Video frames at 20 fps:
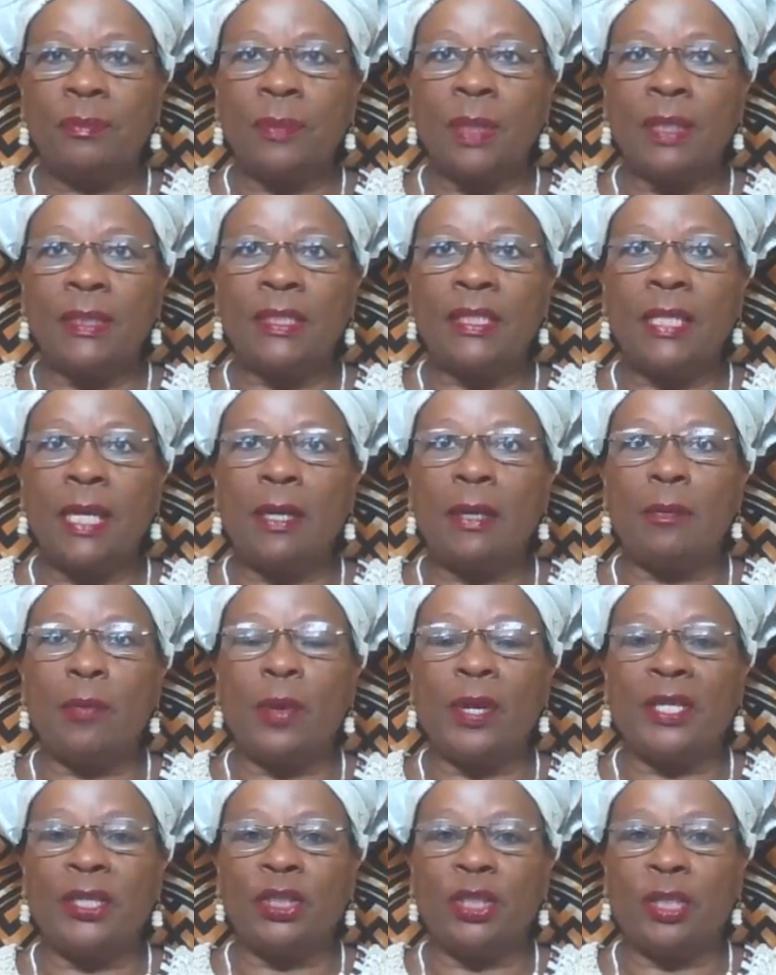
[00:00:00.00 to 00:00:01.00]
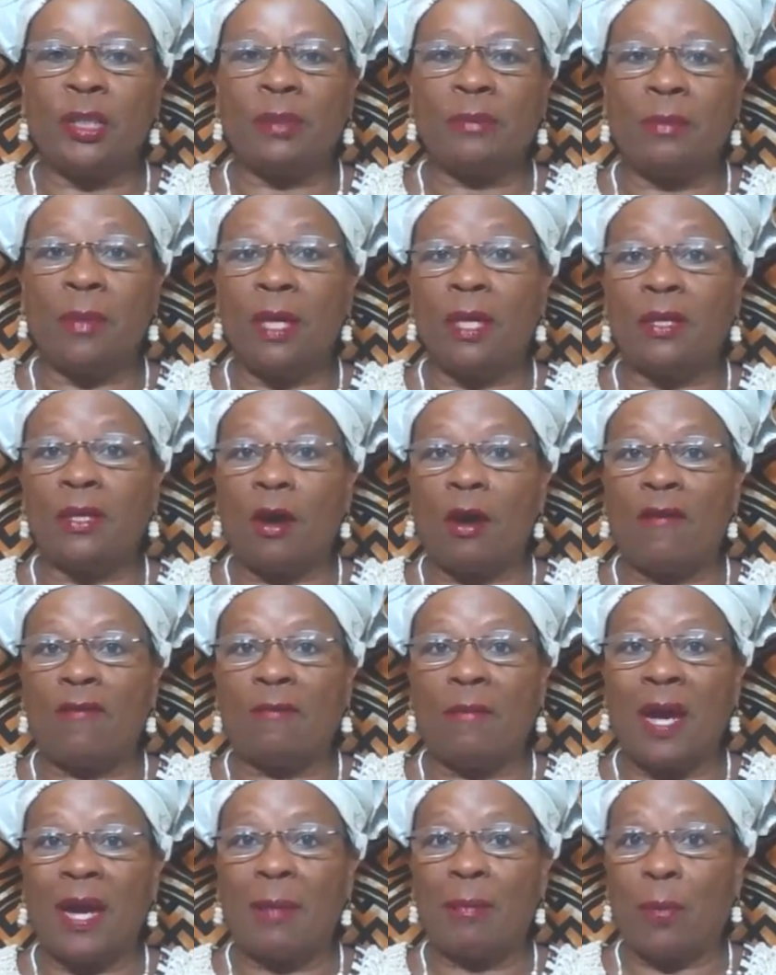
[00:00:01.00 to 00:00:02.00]
celebration month
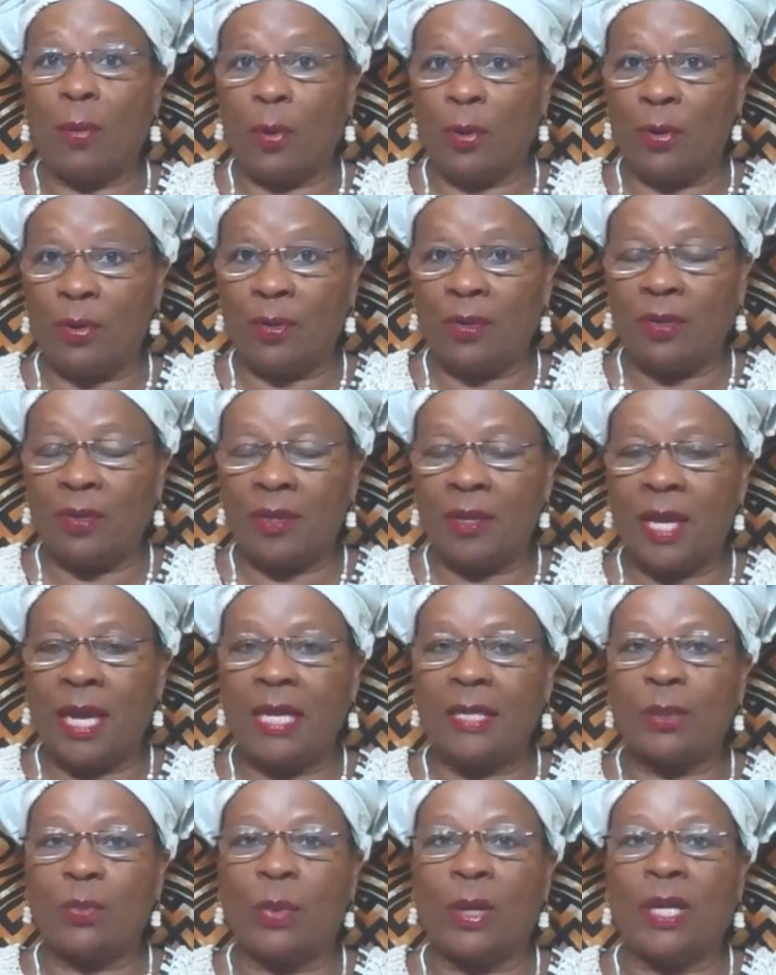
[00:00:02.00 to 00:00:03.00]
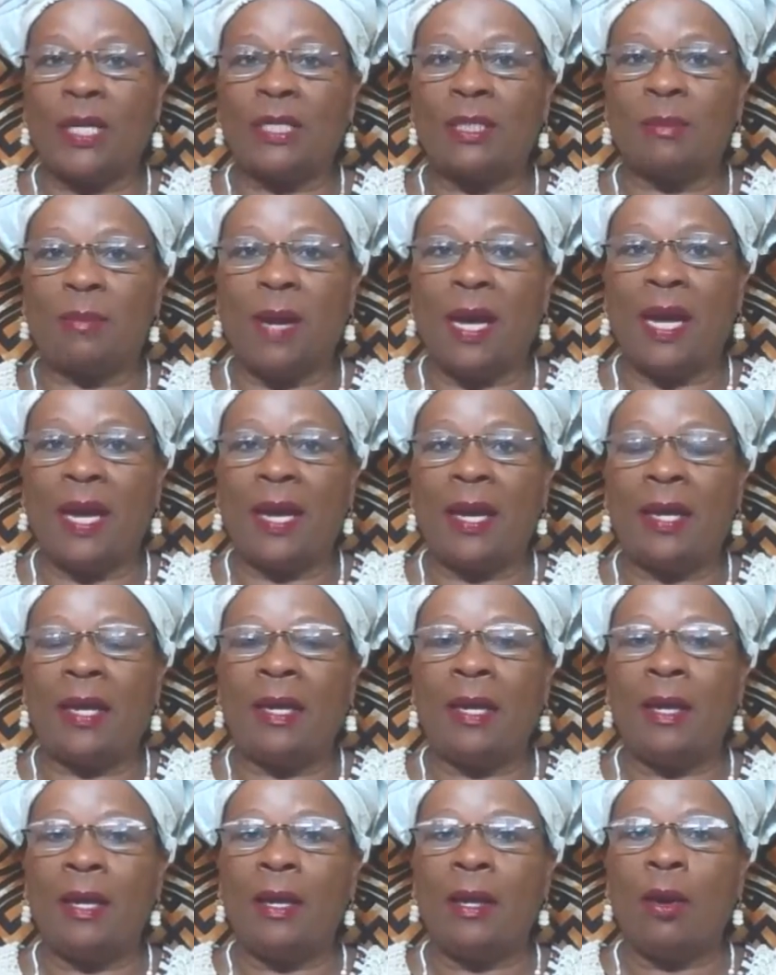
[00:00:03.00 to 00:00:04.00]
of my birth, as well as my
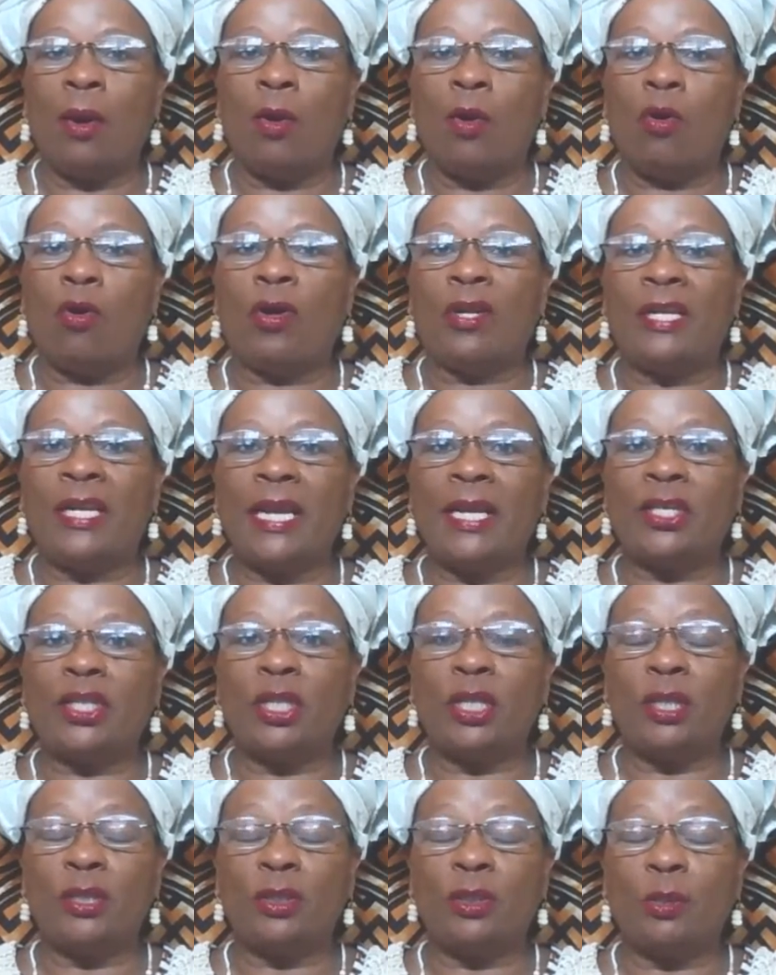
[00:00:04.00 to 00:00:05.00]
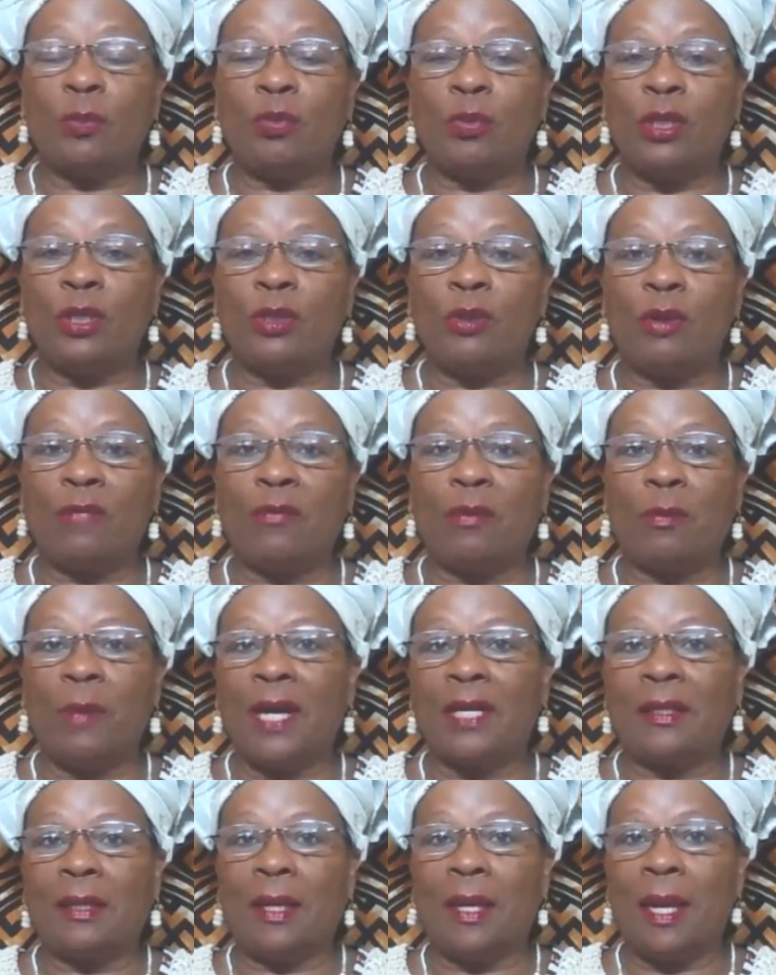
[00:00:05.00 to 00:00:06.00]
ordination into the priesthood of
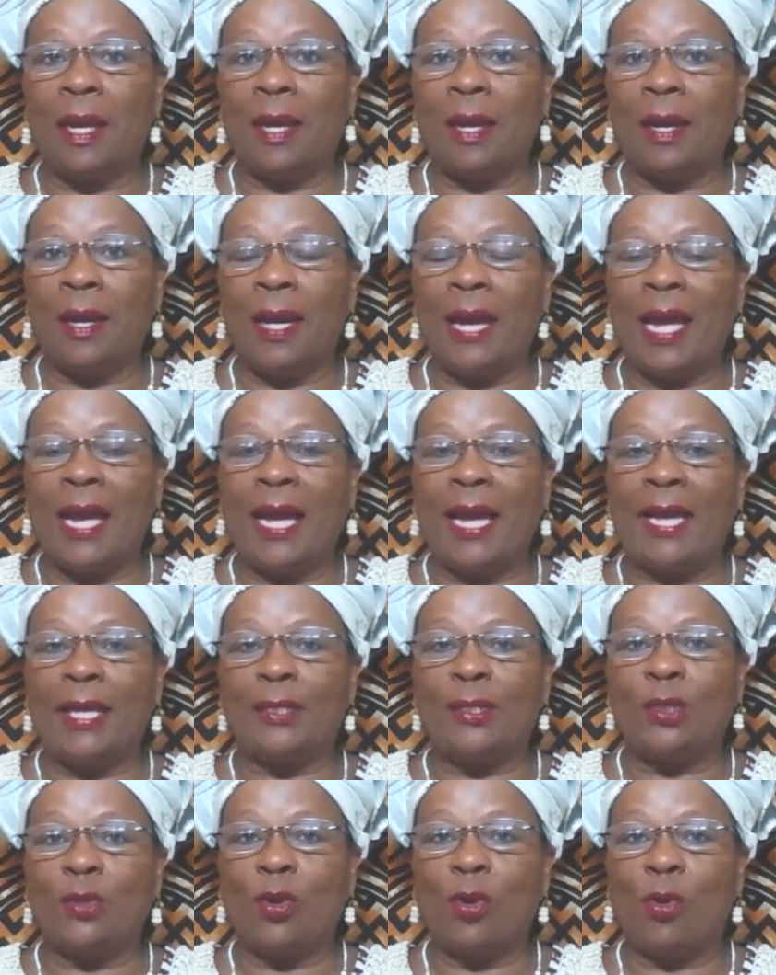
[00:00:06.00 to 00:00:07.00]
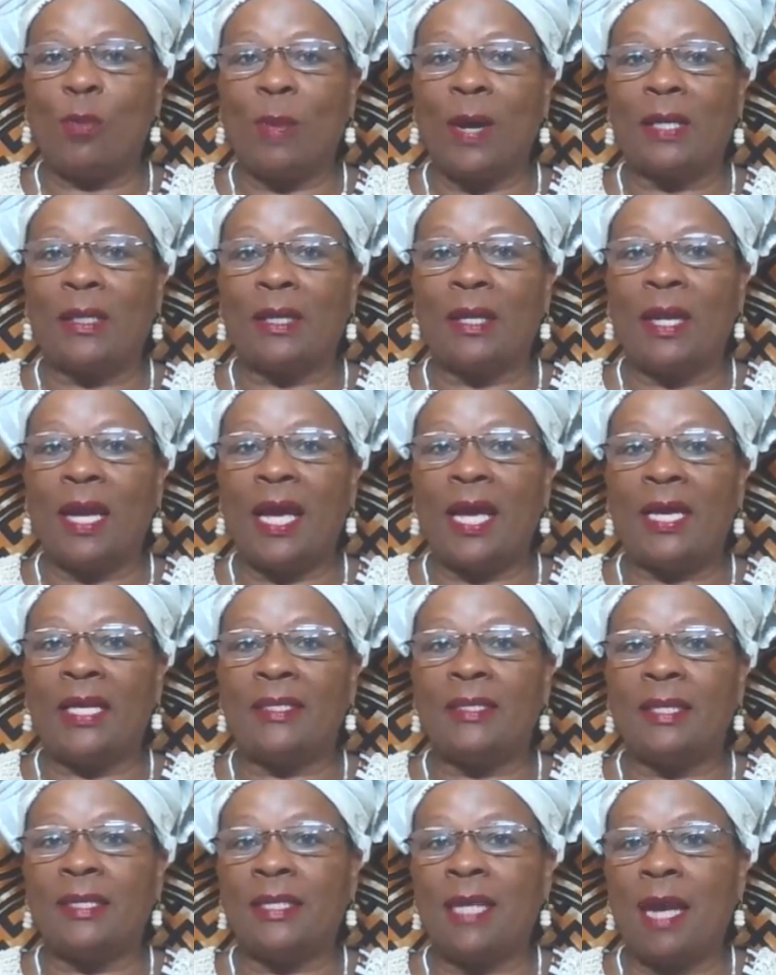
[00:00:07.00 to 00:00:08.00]
Obatala. And so Obatala
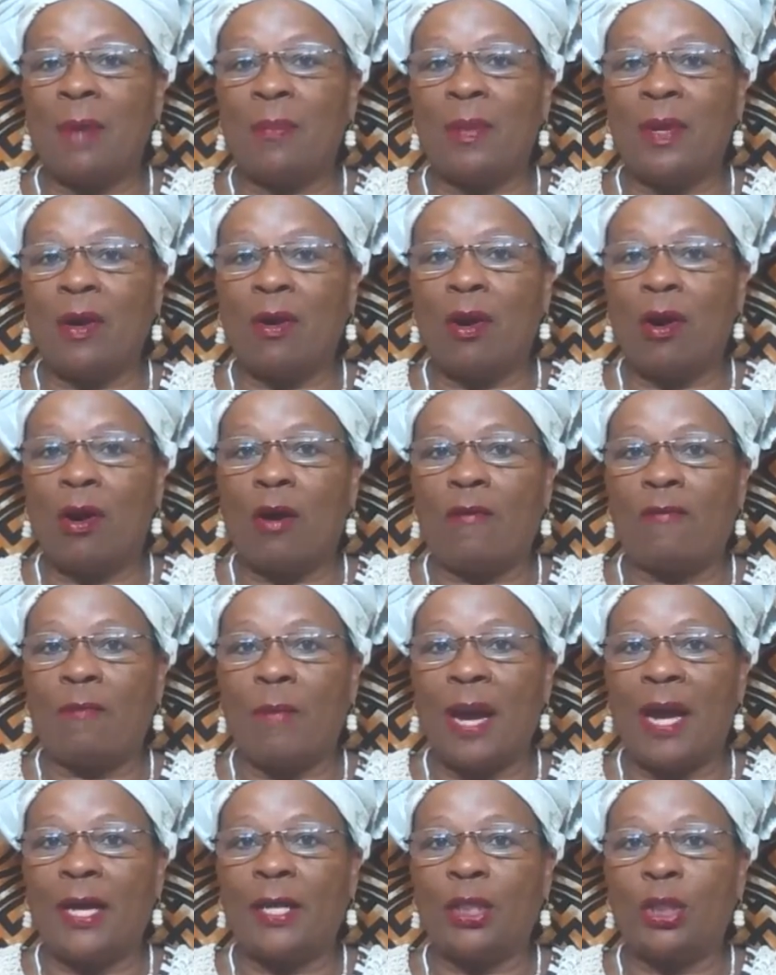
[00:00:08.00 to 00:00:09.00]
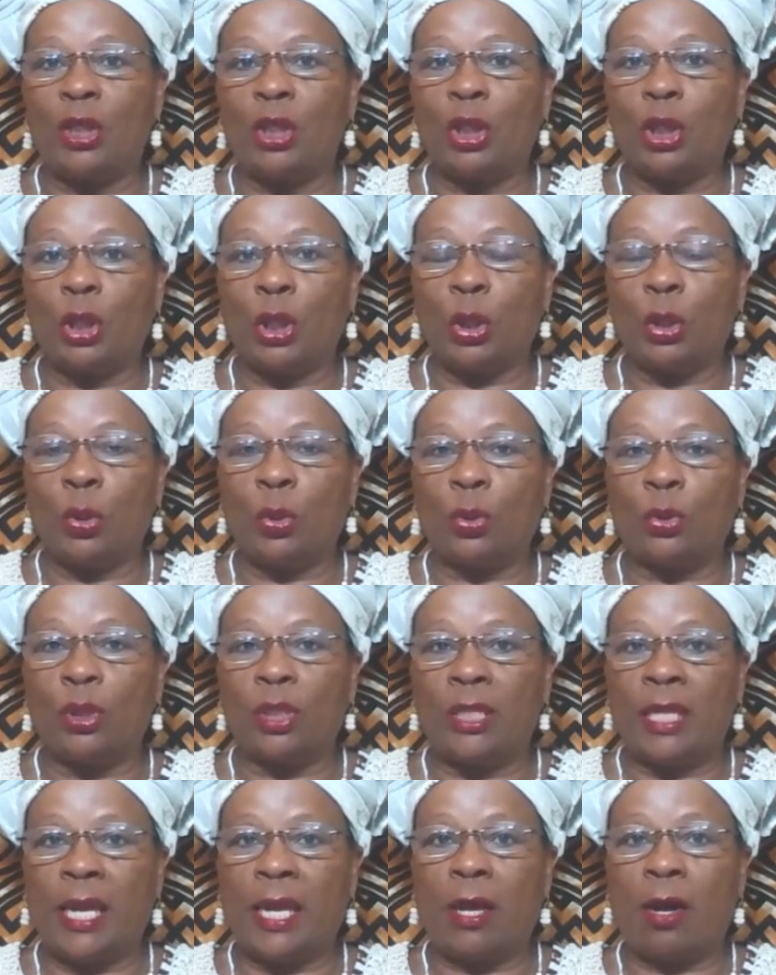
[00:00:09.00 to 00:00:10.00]
is the topic of my show
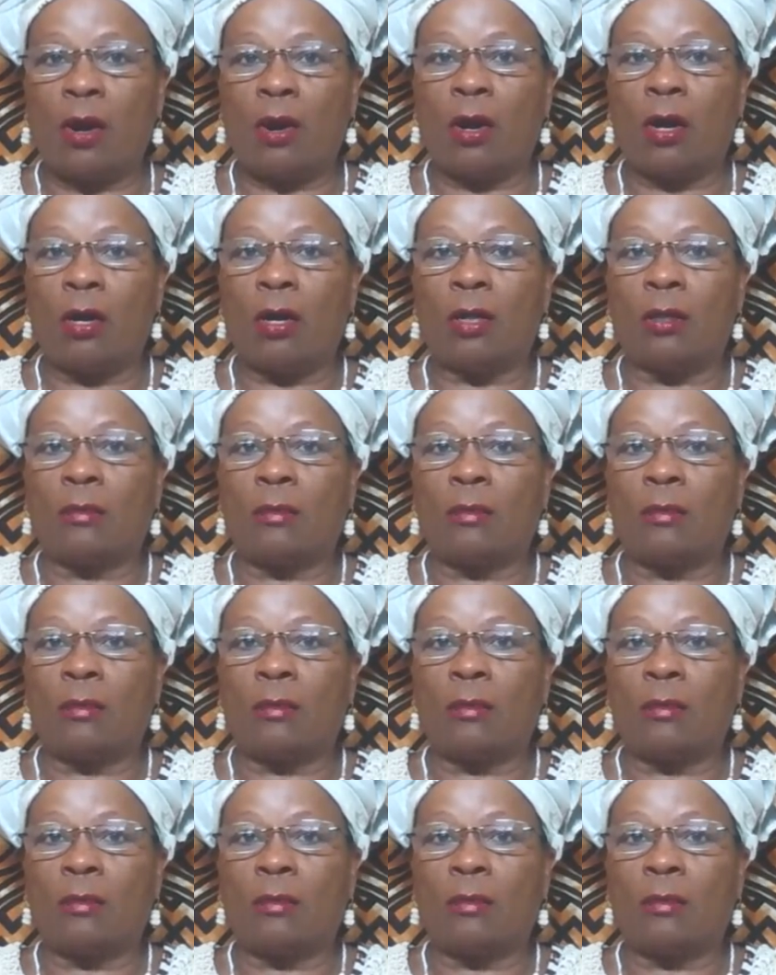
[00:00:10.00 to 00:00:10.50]
today on